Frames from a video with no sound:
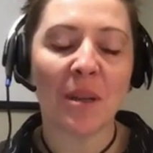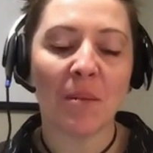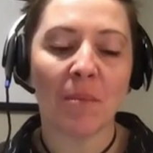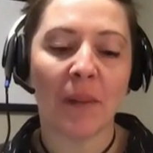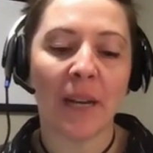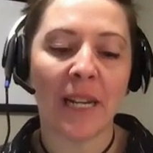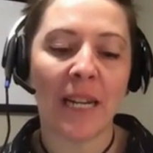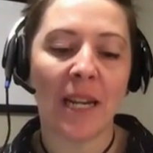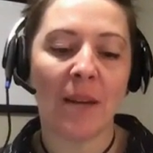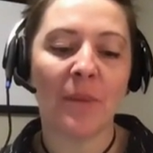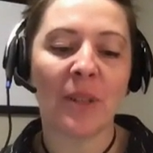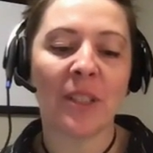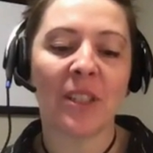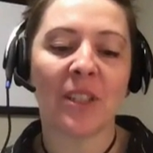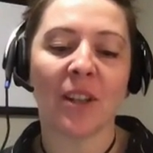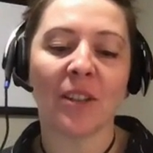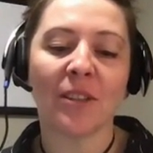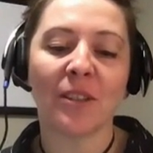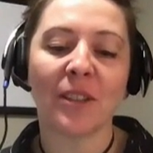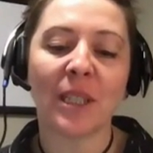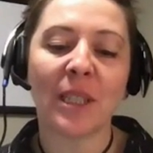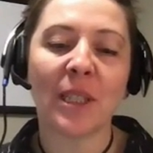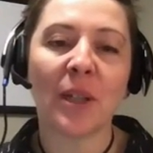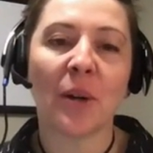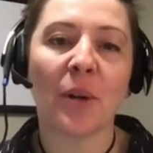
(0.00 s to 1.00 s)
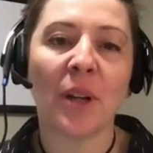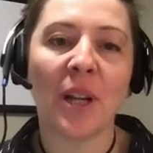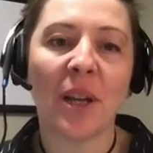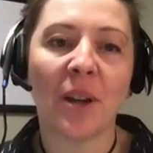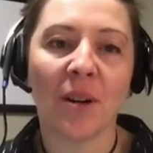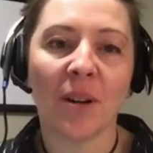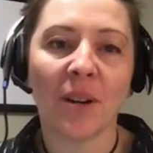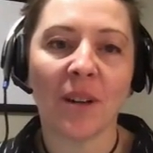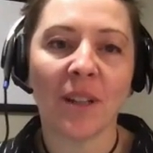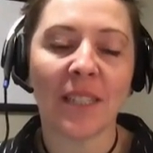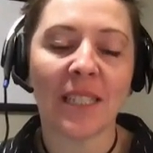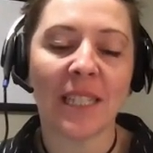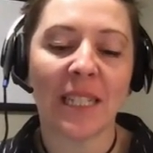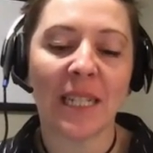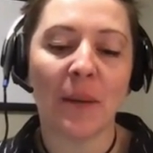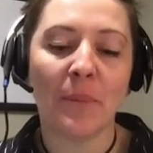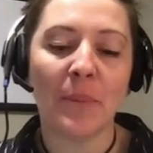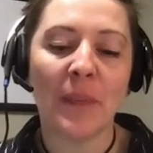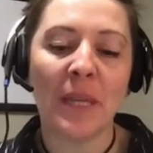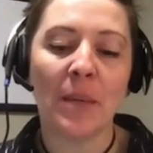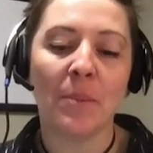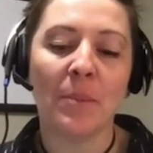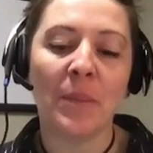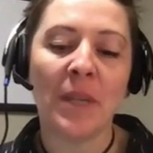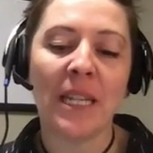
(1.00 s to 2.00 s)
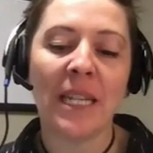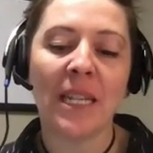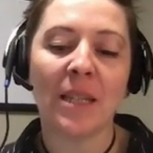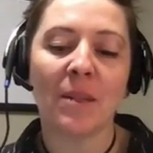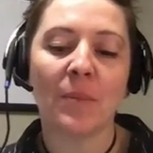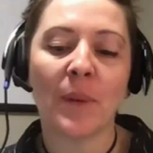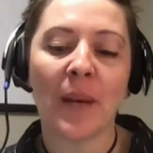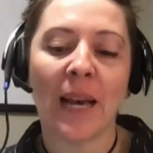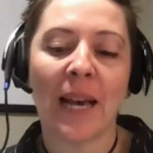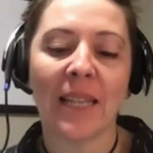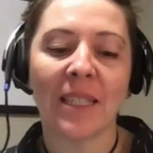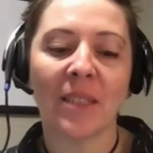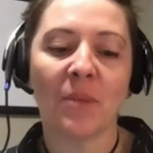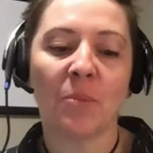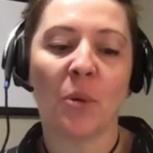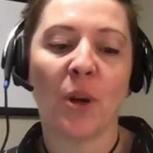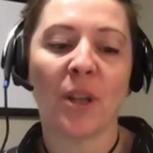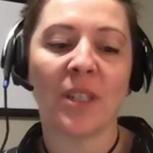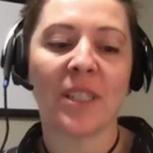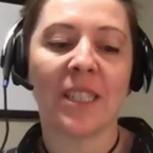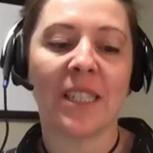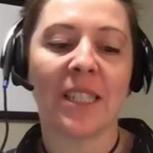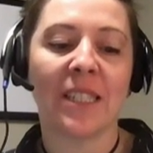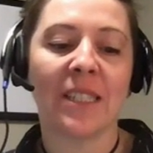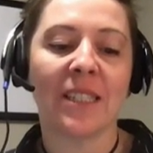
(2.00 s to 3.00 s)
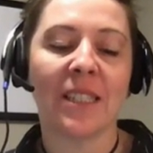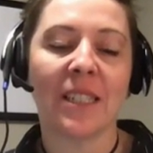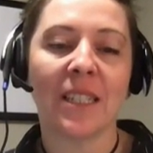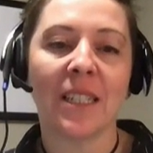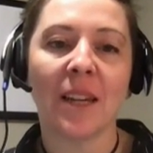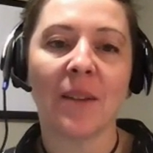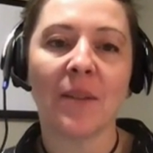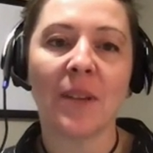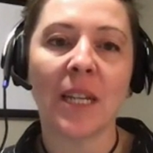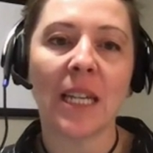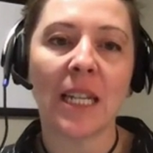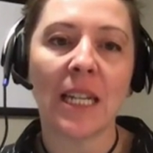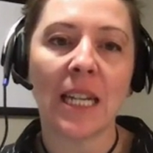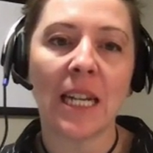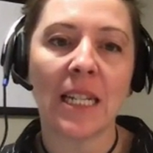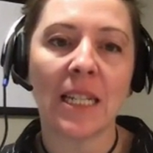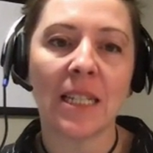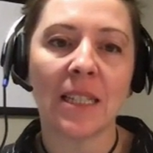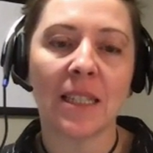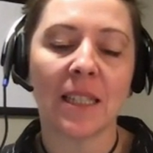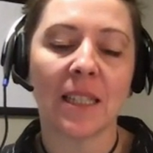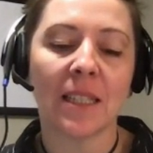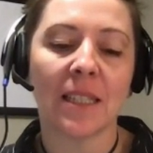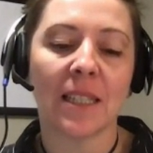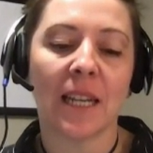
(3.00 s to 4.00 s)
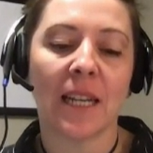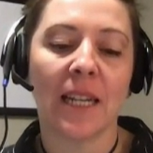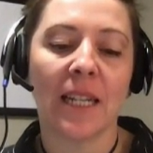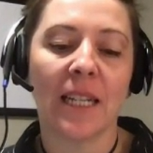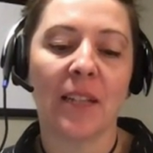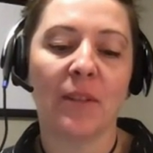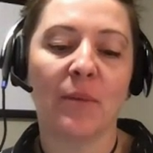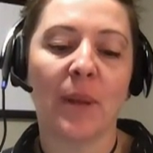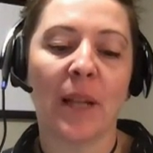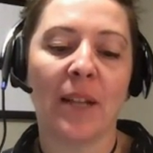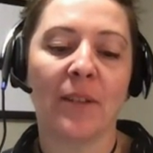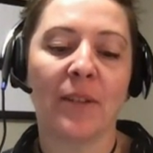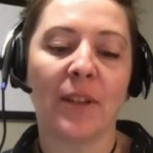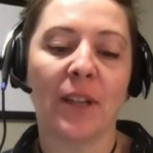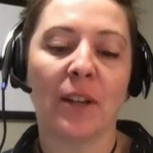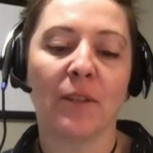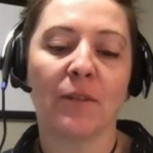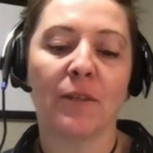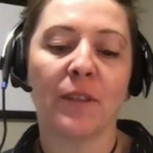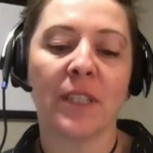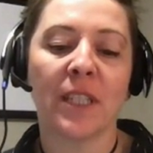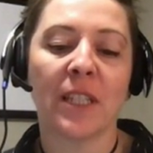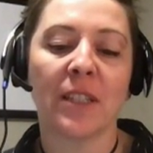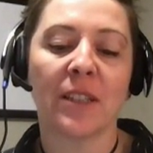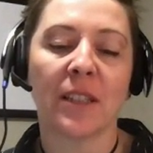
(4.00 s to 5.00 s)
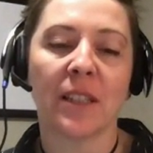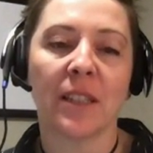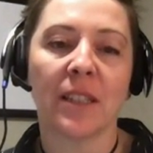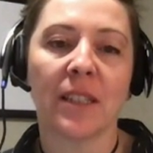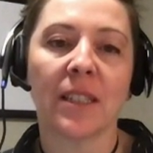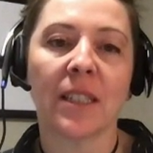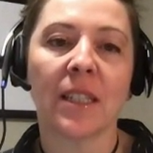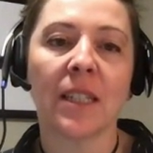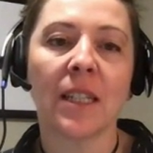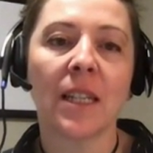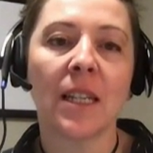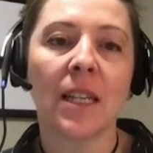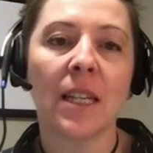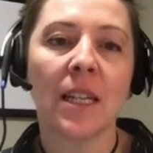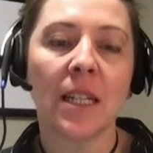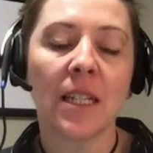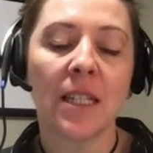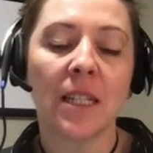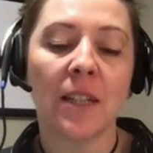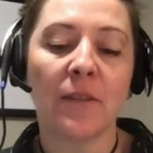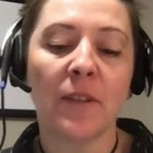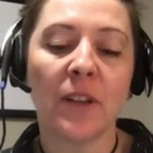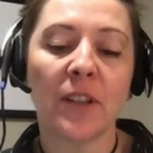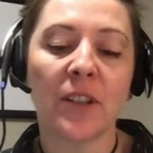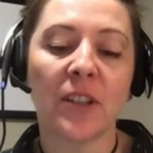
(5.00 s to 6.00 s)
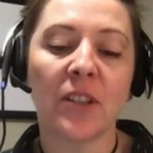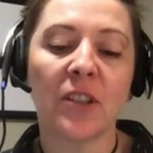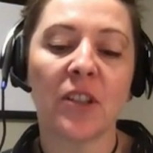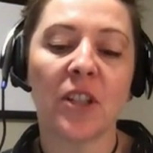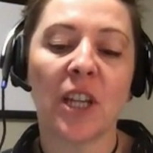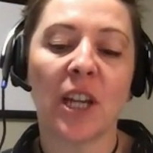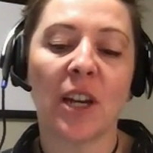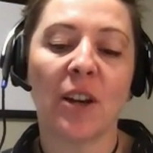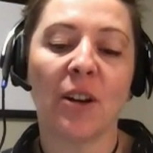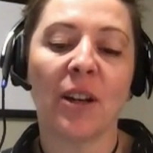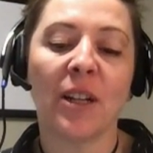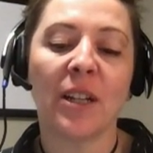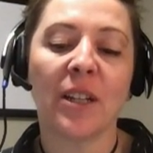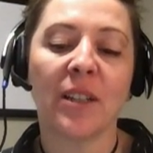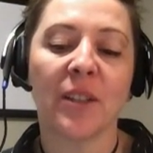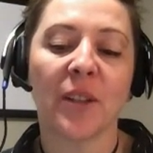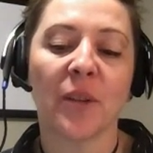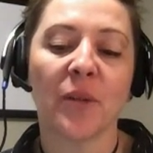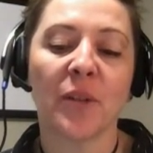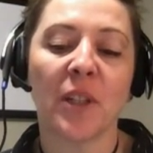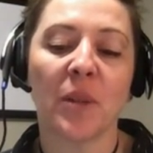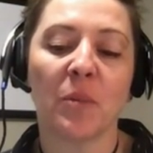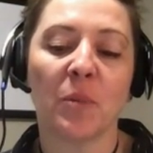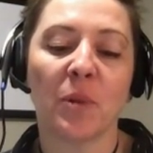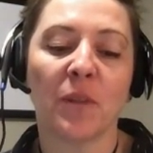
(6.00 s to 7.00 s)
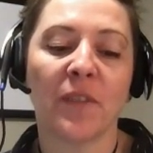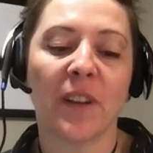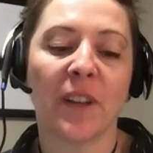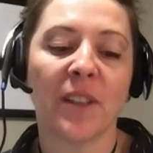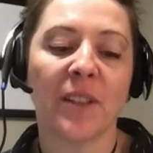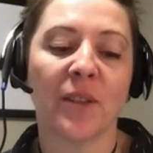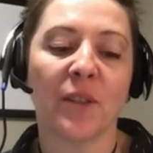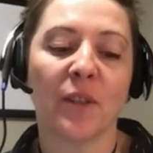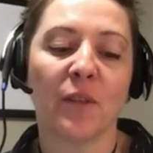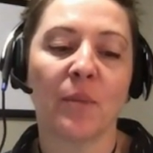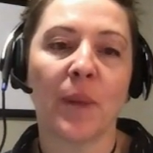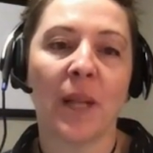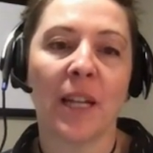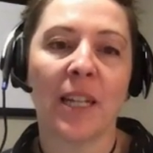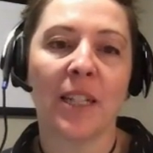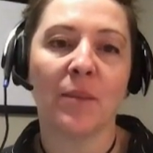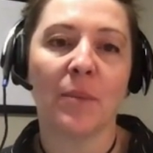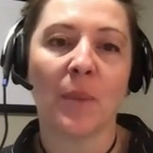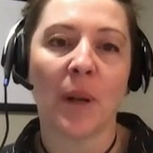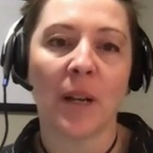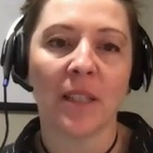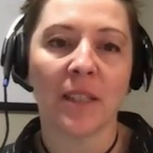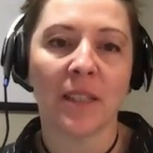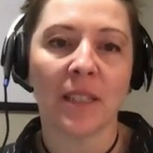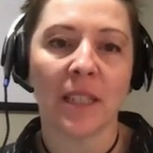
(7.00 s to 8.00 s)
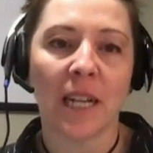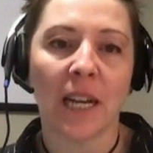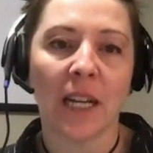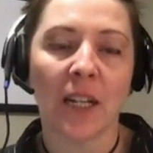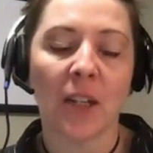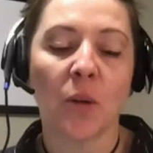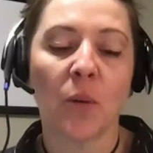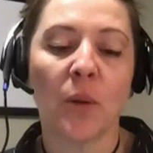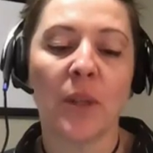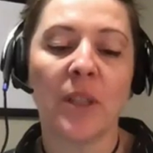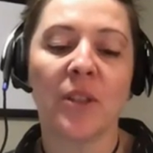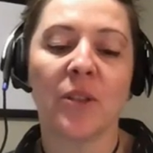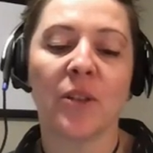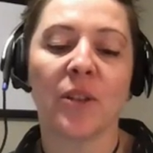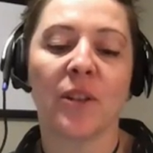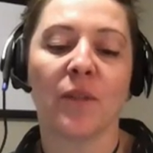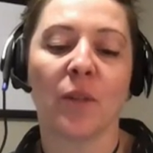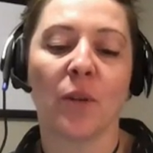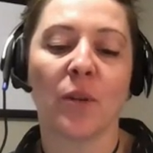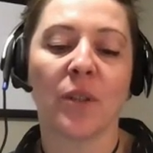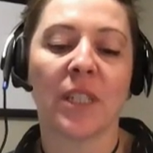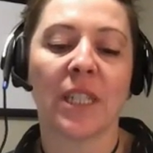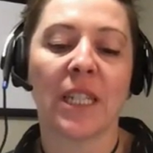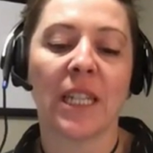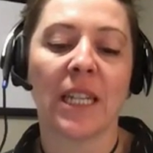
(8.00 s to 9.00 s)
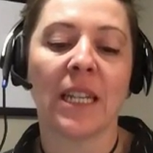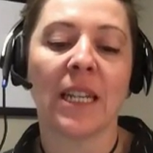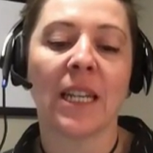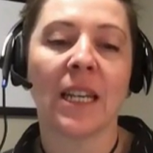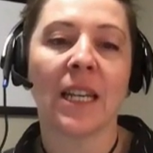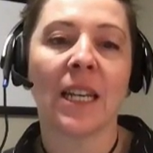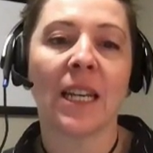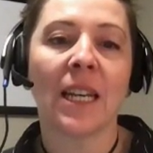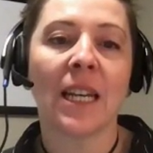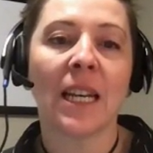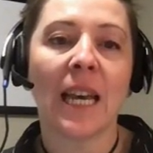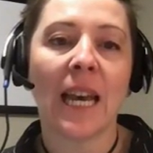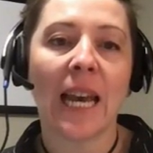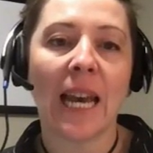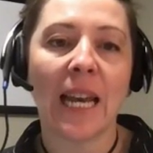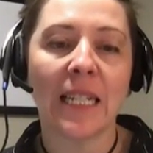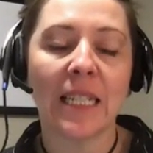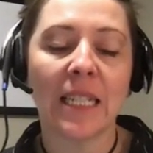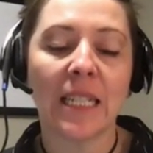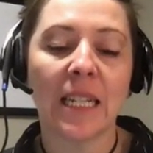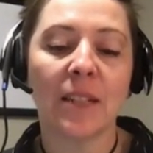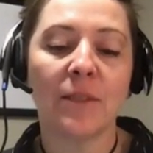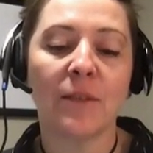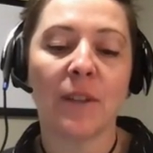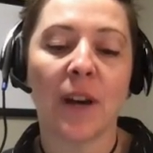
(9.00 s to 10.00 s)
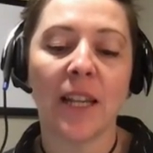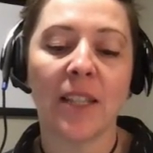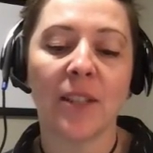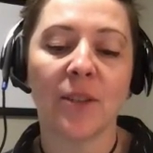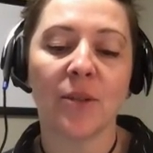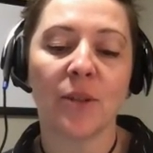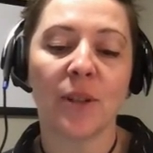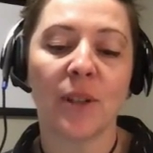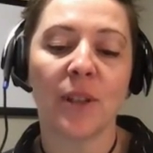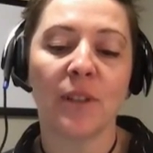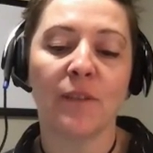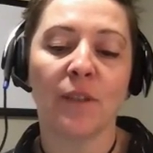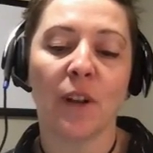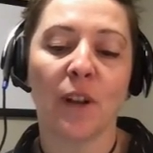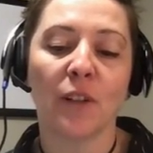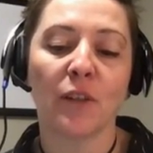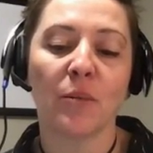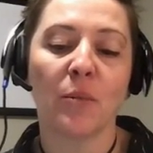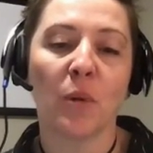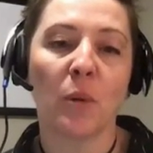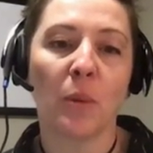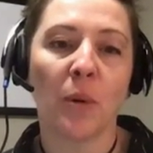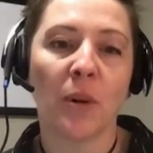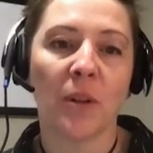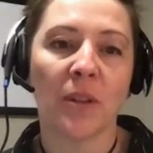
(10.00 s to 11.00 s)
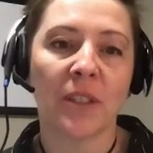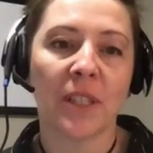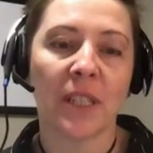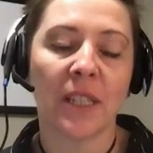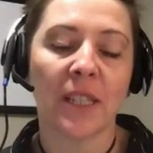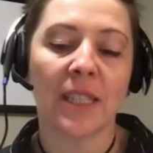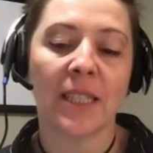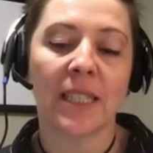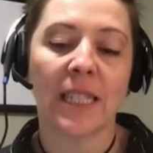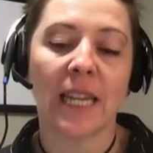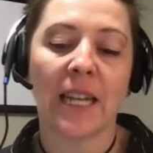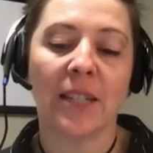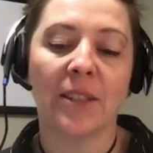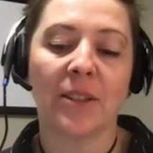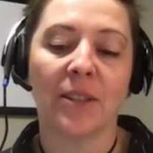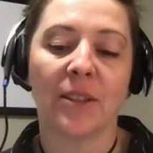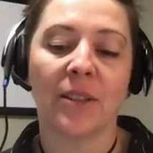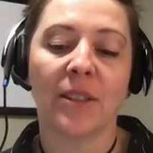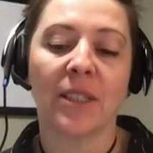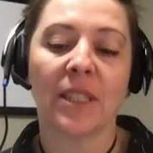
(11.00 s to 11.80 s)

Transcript: My name is Dr. Leonie Herx, and I'm the immediate past president of the Canadian Society of Palliative Care Physicians, Division Chair and Associate Professor of Palliative Medicine at Queen's University, and an advisor to the Vulnerable Persons Standard.